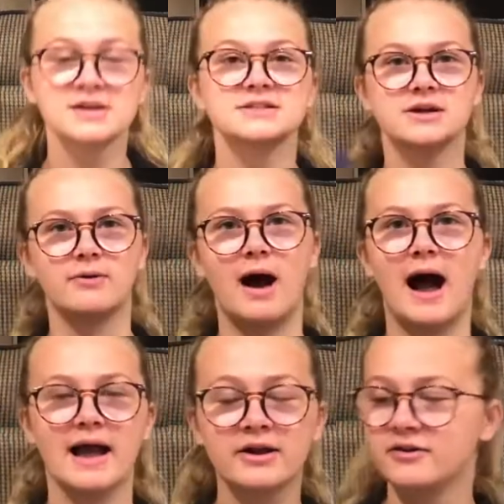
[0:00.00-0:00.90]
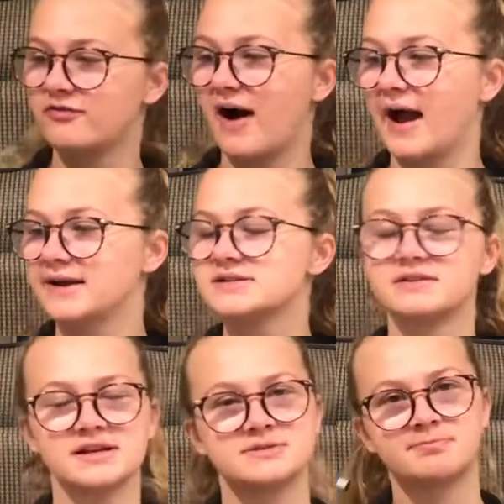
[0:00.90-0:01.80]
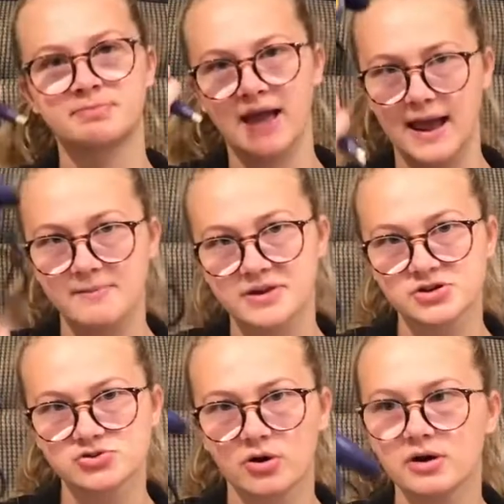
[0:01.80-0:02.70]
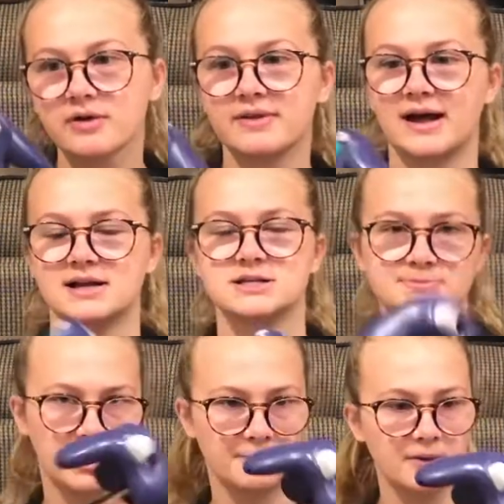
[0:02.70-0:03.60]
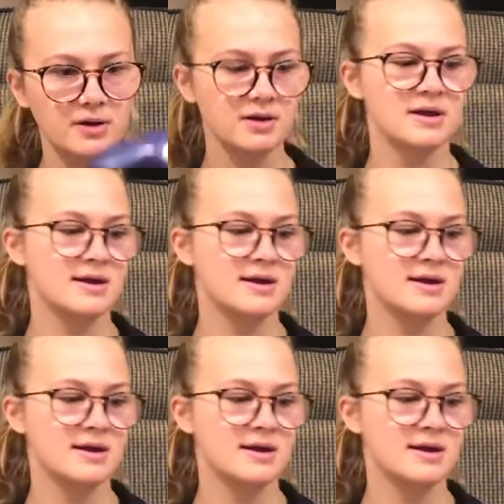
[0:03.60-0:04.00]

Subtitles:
So I could find this game controller that is purple.